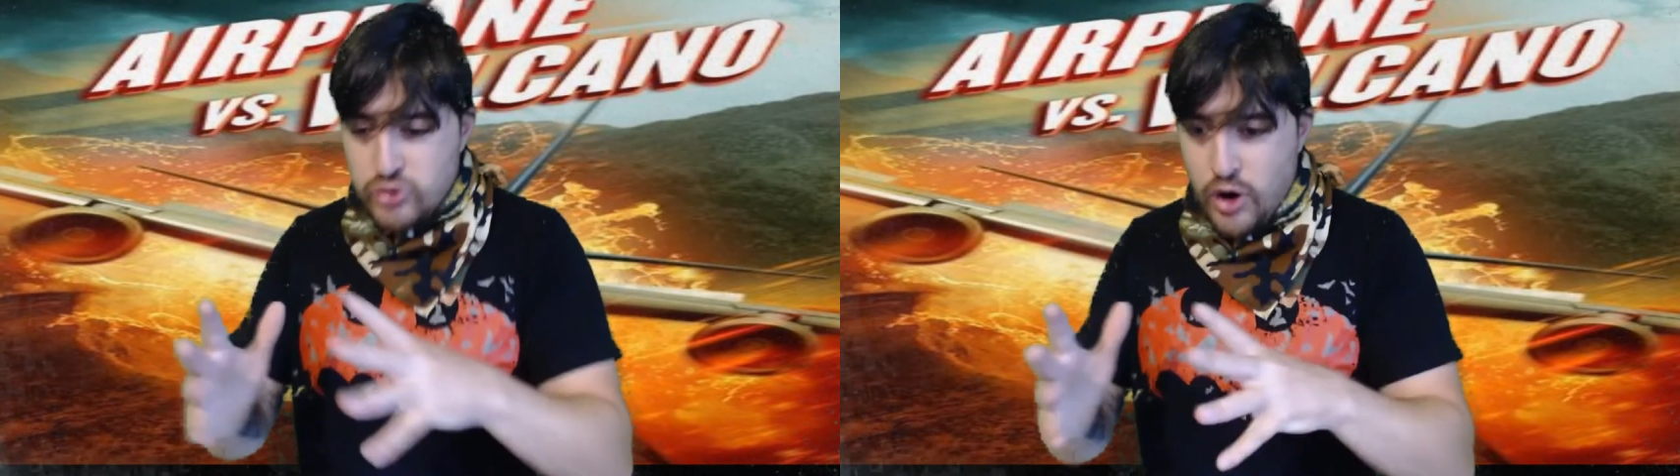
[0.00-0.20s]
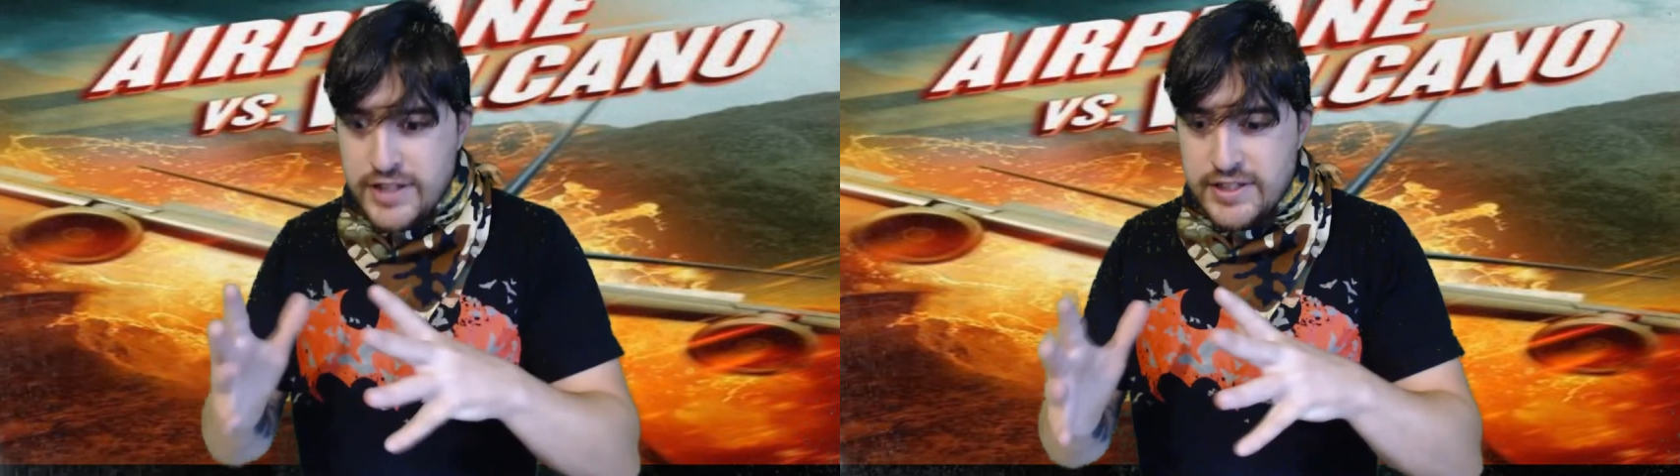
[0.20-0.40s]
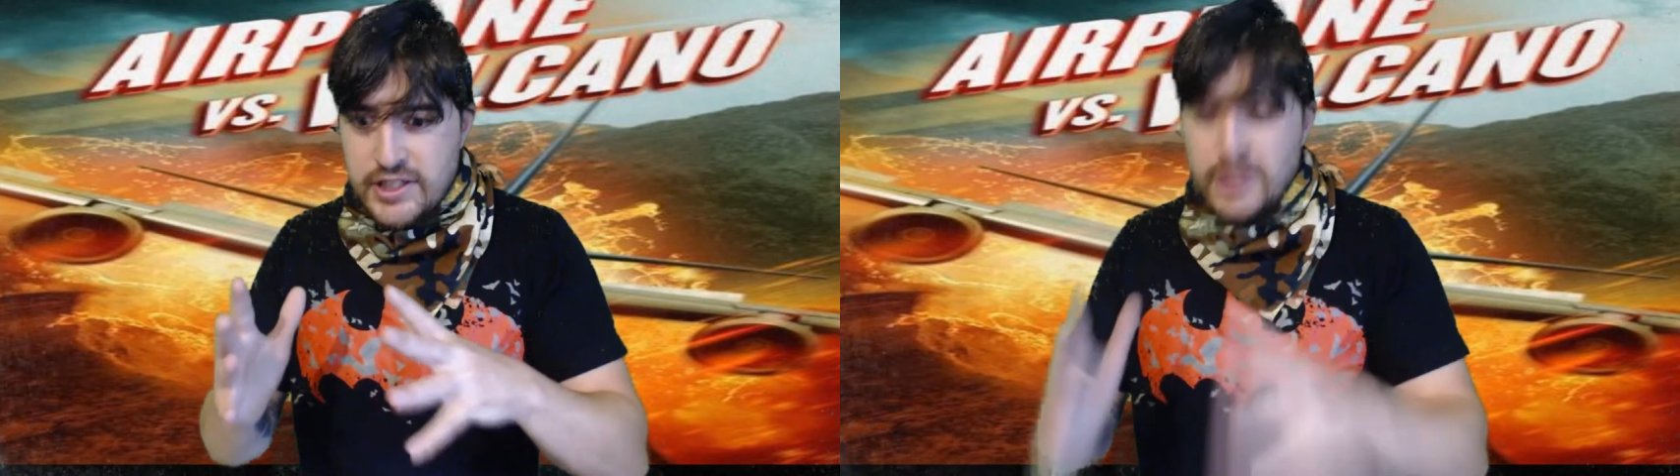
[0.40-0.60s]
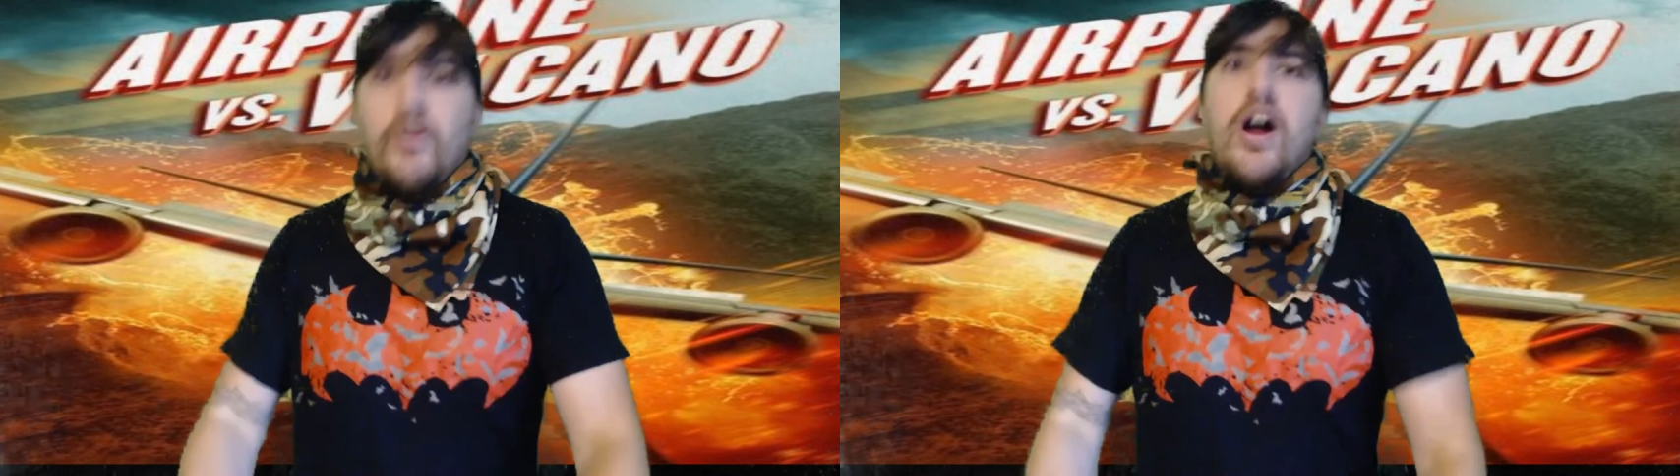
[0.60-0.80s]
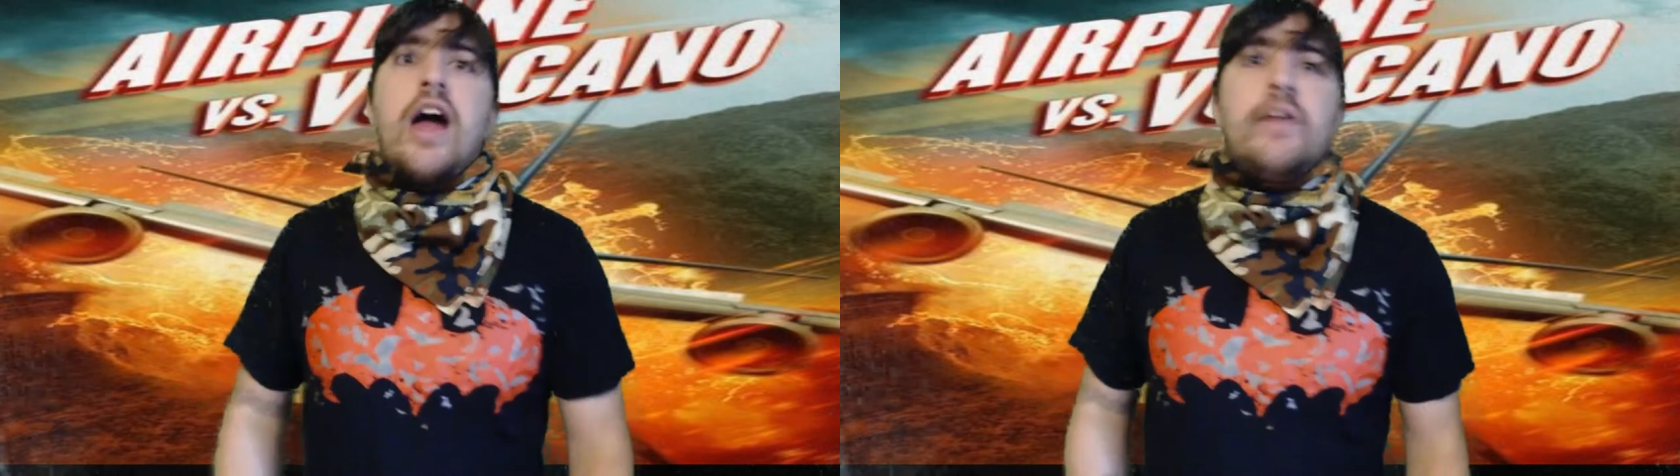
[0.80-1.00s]
tries to
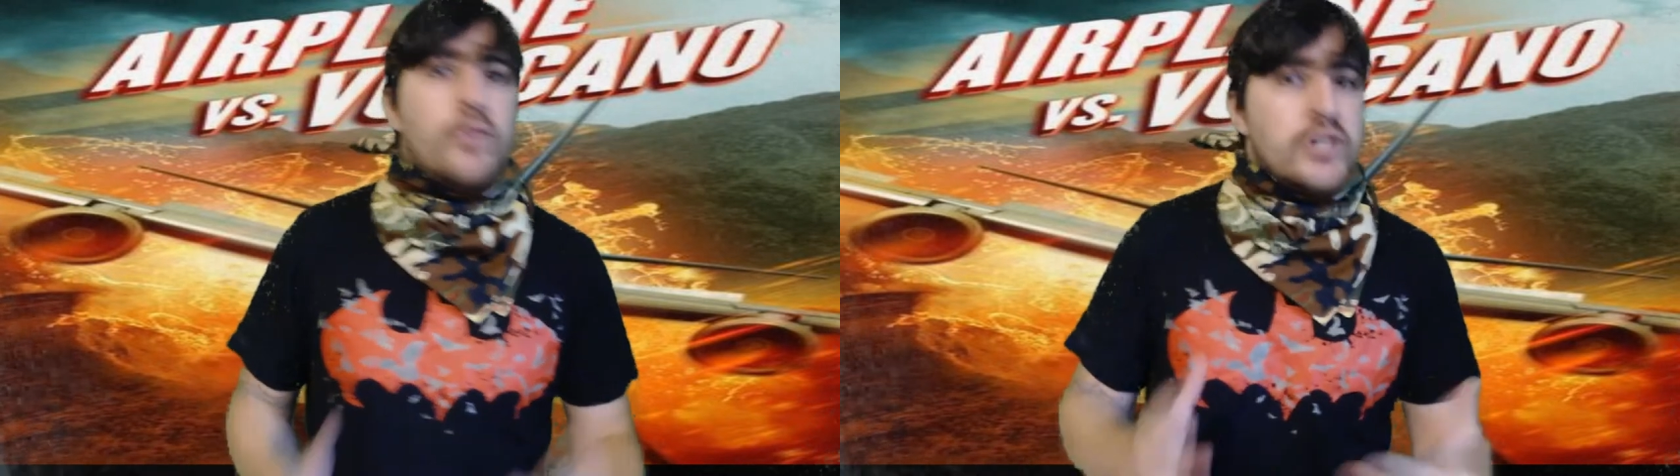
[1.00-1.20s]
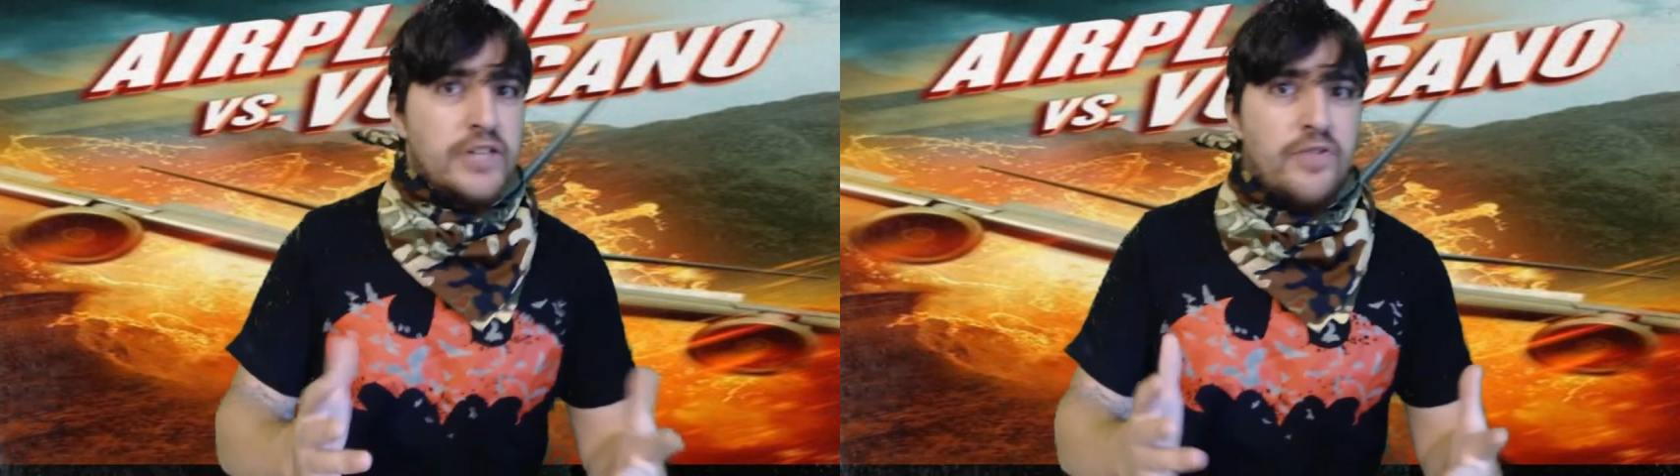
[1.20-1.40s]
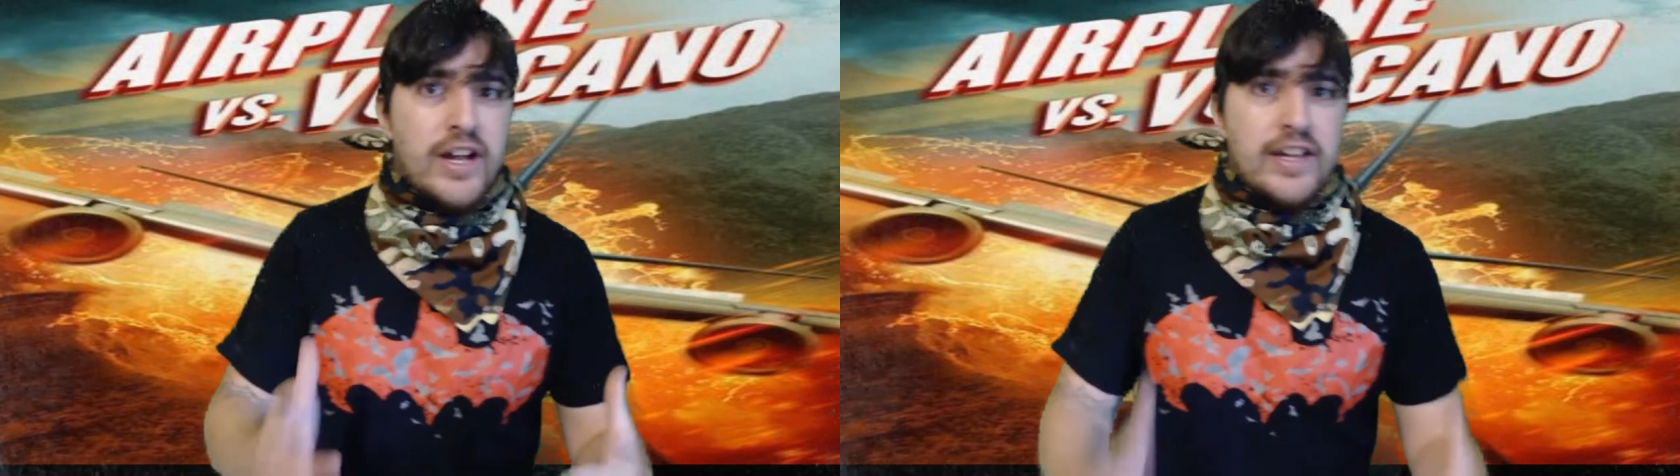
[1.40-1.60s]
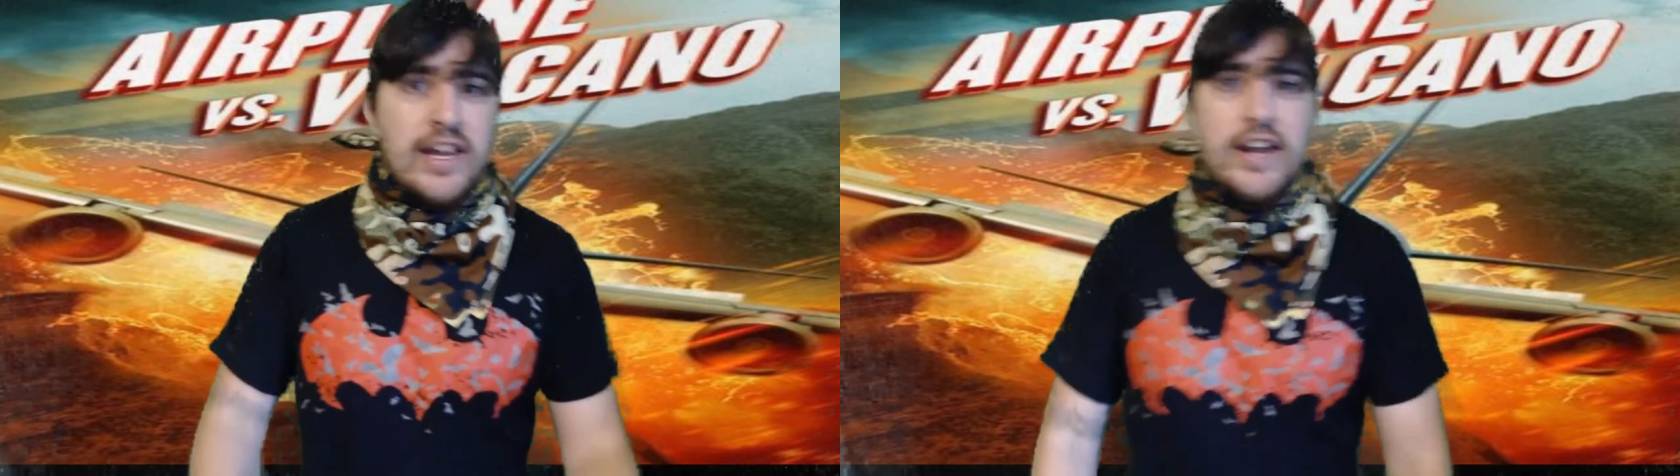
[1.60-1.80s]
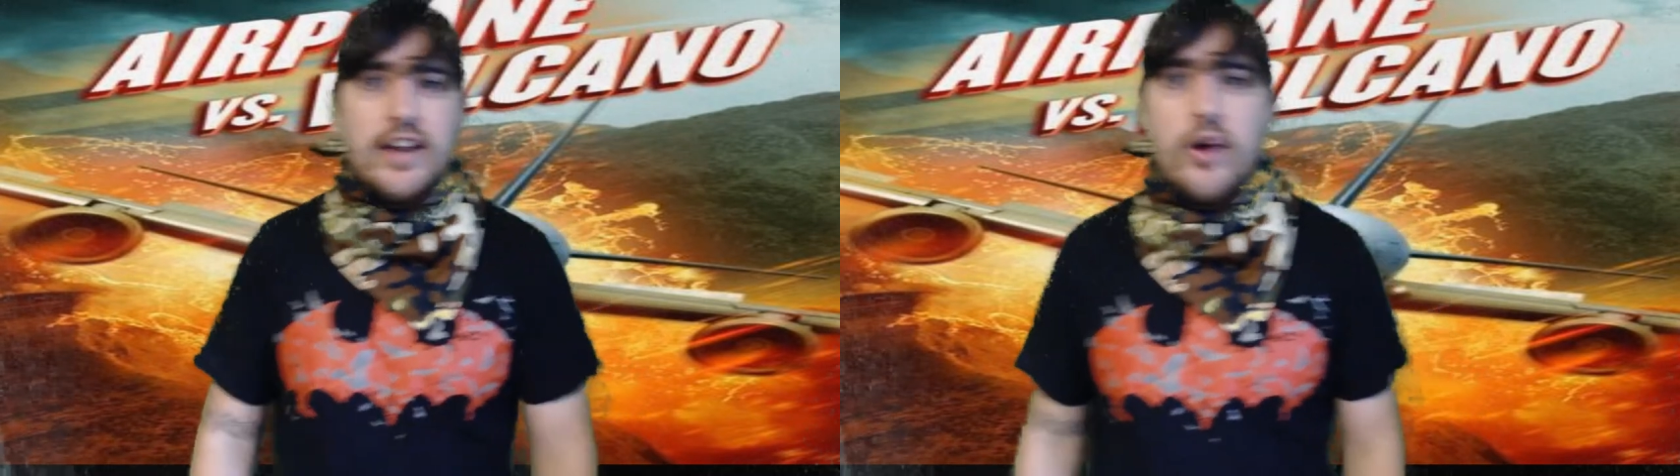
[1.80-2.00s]
survive versus
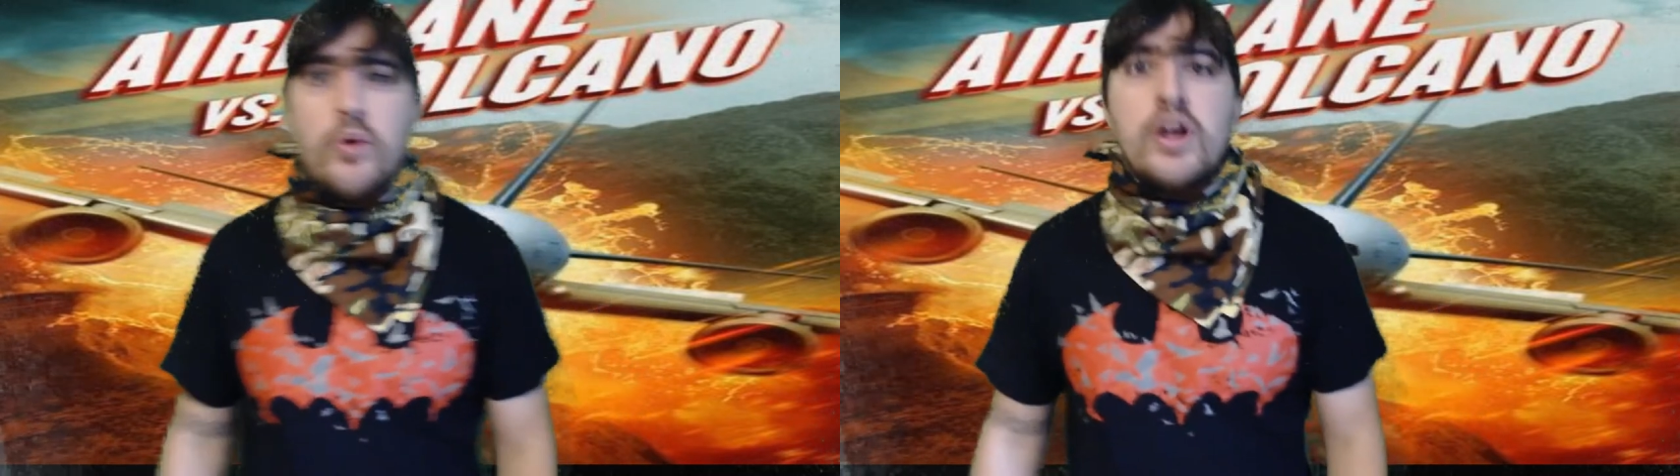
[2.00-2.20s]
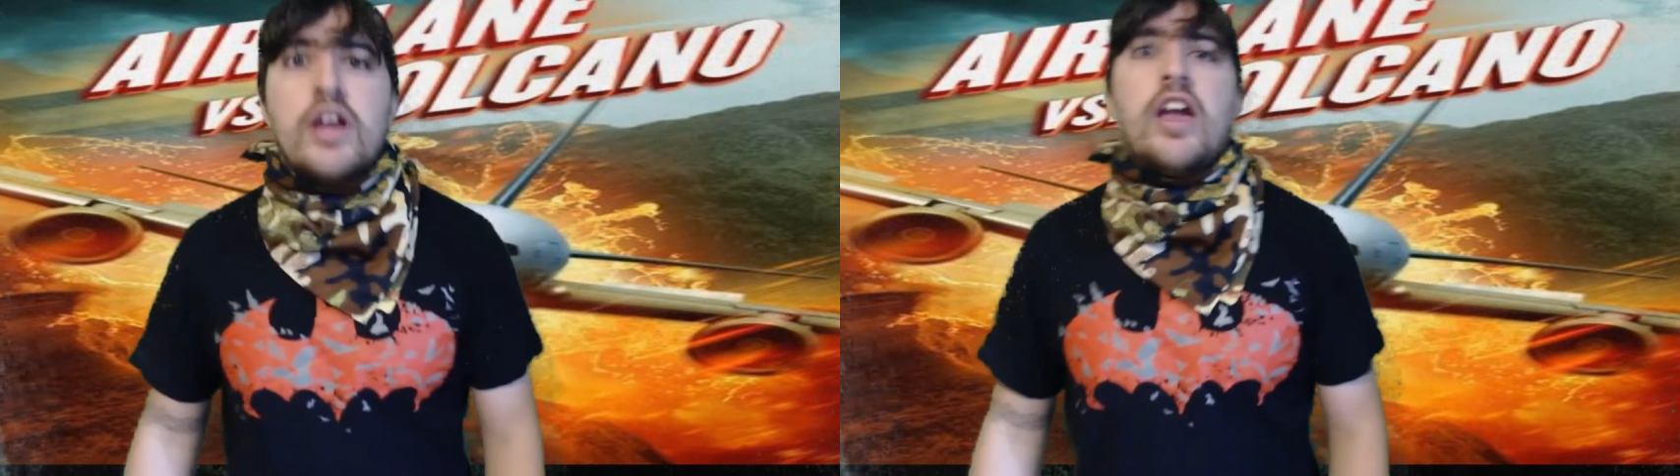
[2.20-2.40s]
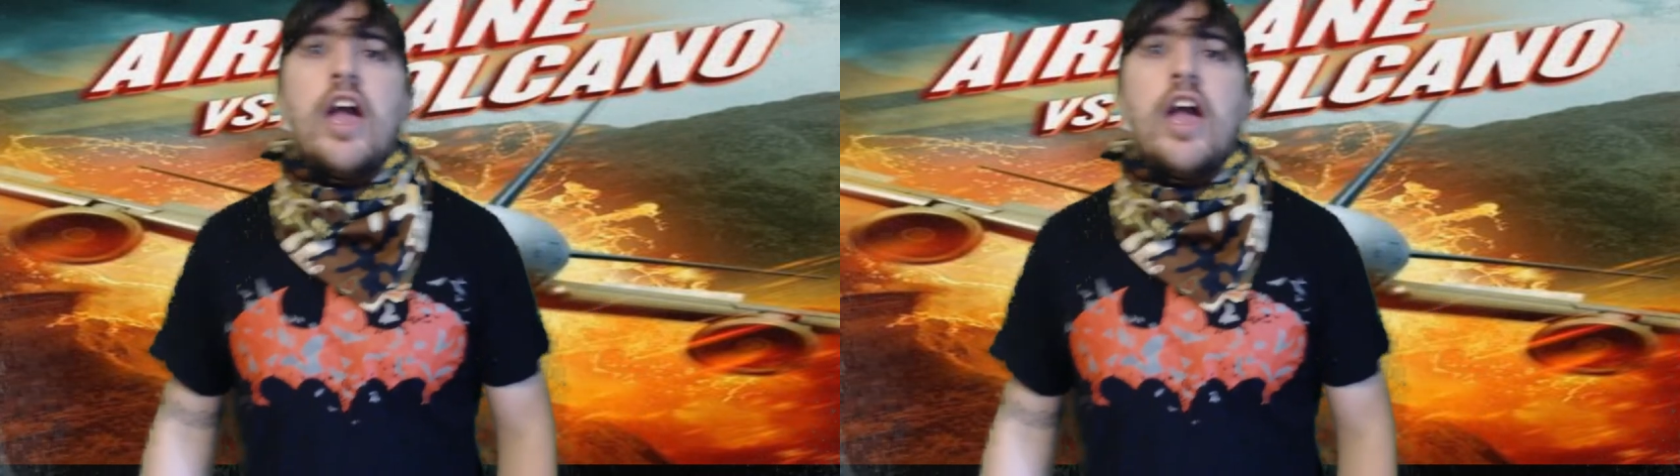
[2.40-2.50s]
volcano.